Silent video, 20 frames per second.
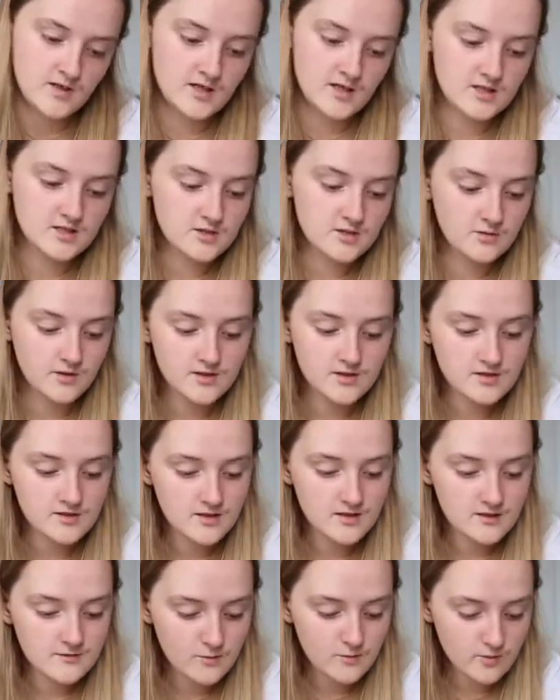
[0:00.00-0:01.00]
And she went to
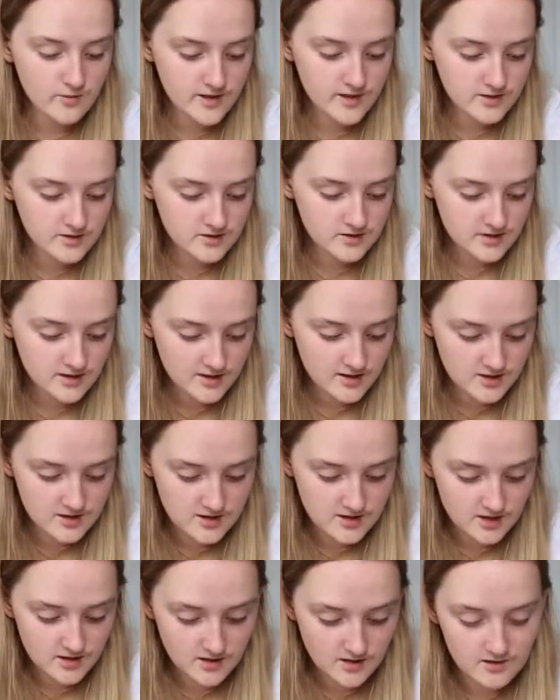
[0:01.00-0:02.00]
the evil witch and
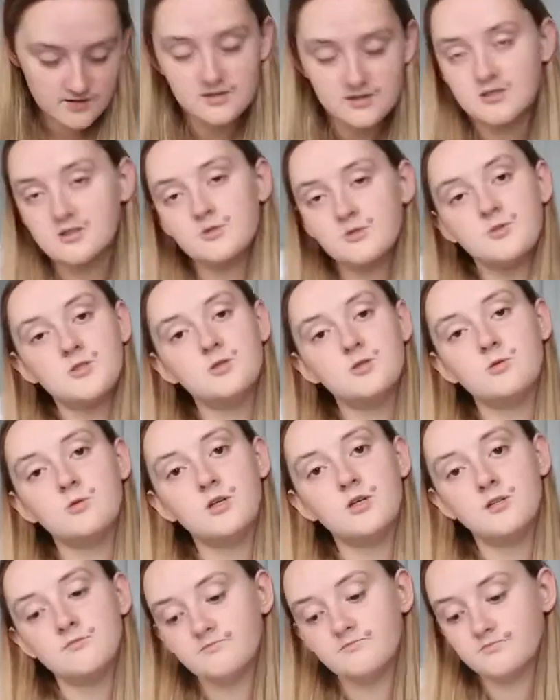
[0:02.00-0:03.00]
she asked to be
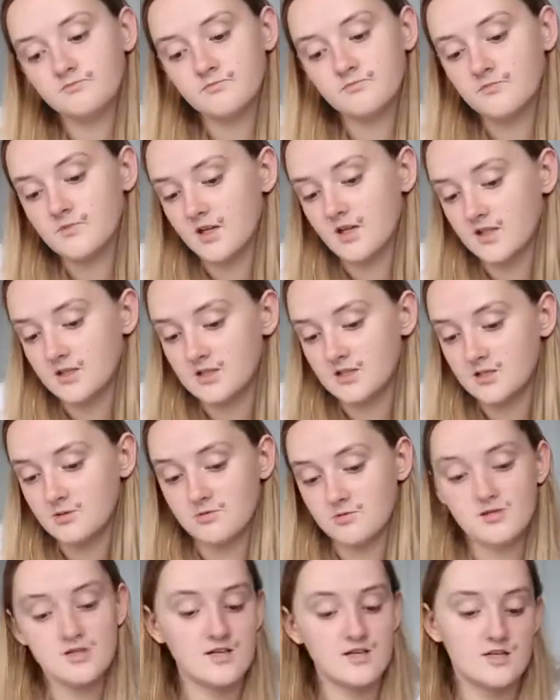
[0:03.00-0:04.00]
taller, and she
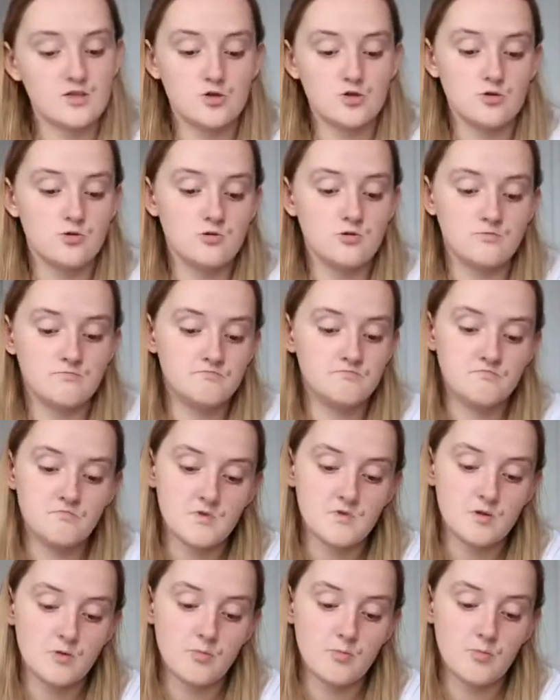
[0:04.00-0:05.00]
was like, sure,
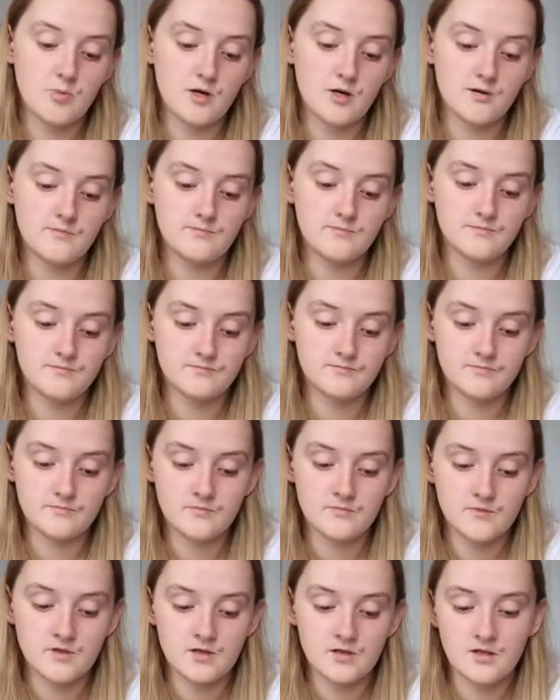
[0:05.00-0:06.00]
but
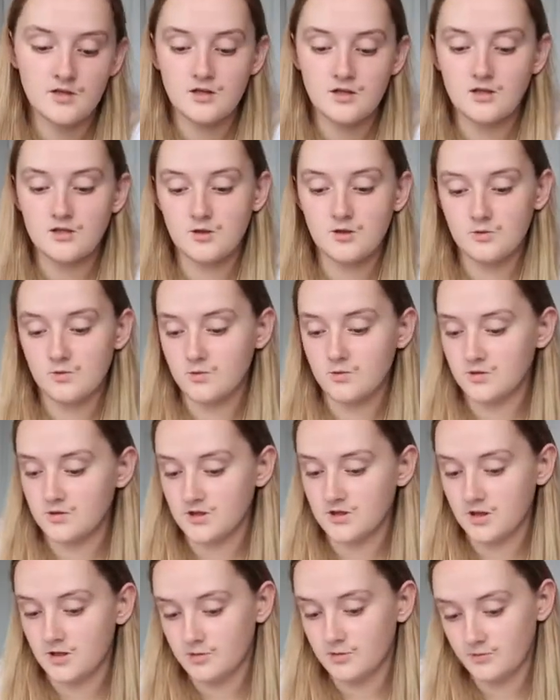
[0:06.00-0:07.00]
you
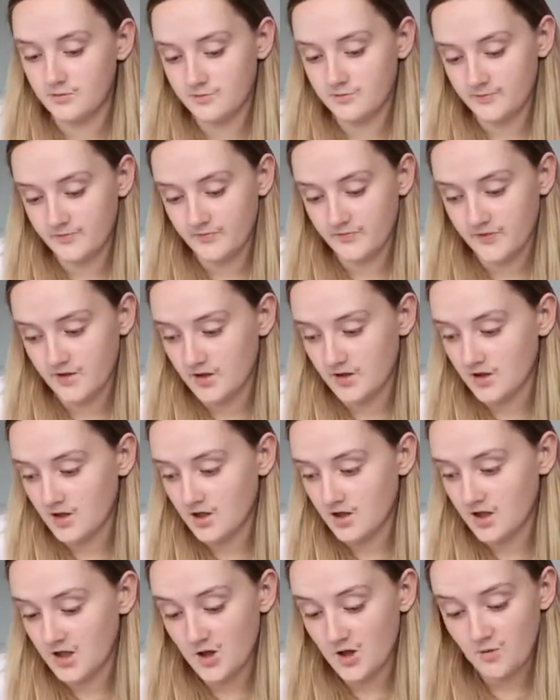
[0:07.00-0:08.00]
also
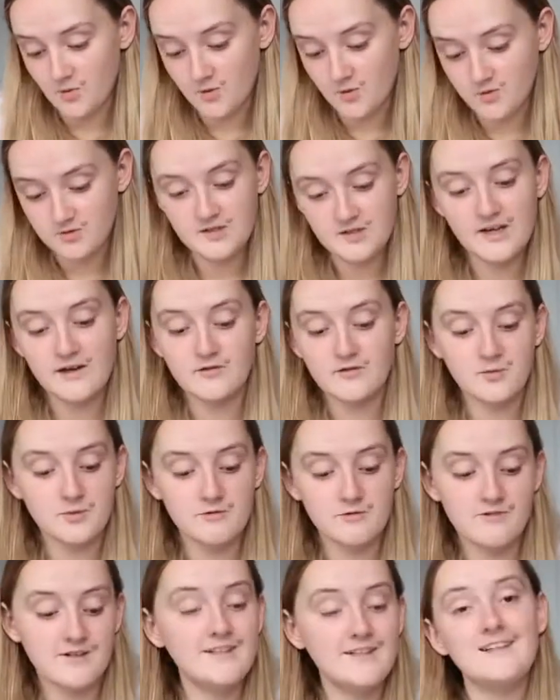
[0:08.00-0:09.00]
you also have to
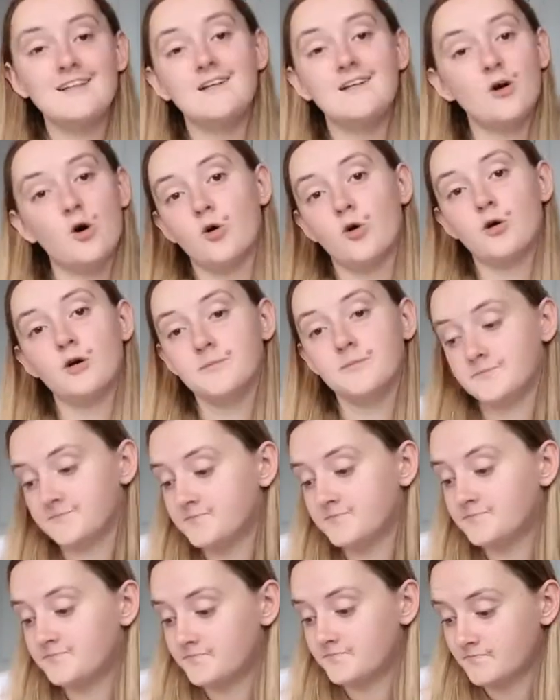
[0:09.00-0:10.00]
be really long.
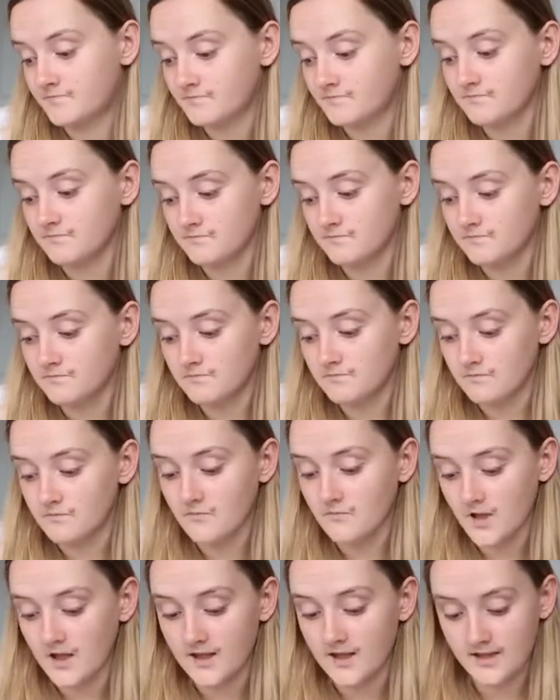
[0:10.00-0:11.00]

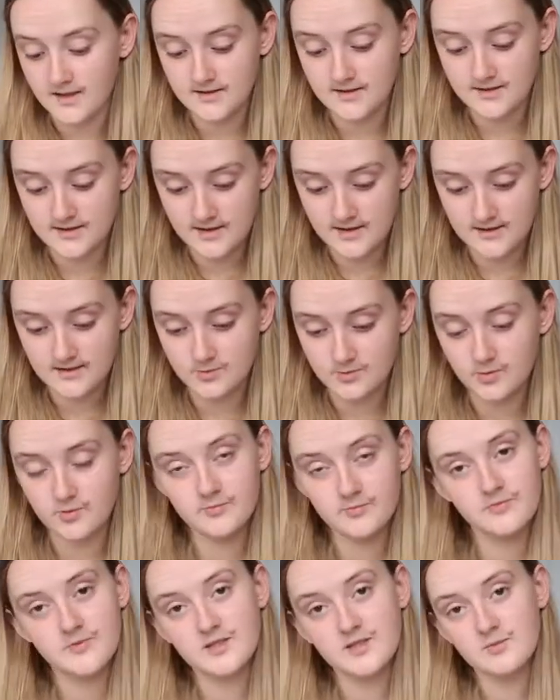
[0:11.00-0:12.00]
That's that's
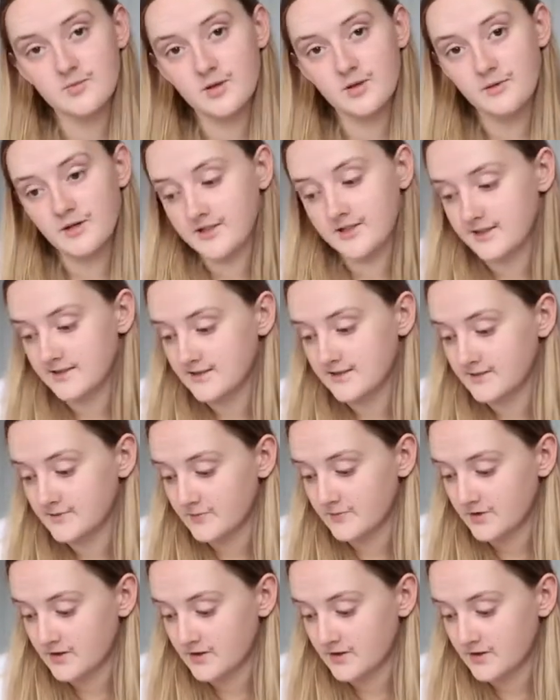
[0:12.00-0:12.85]
what this mermaid is.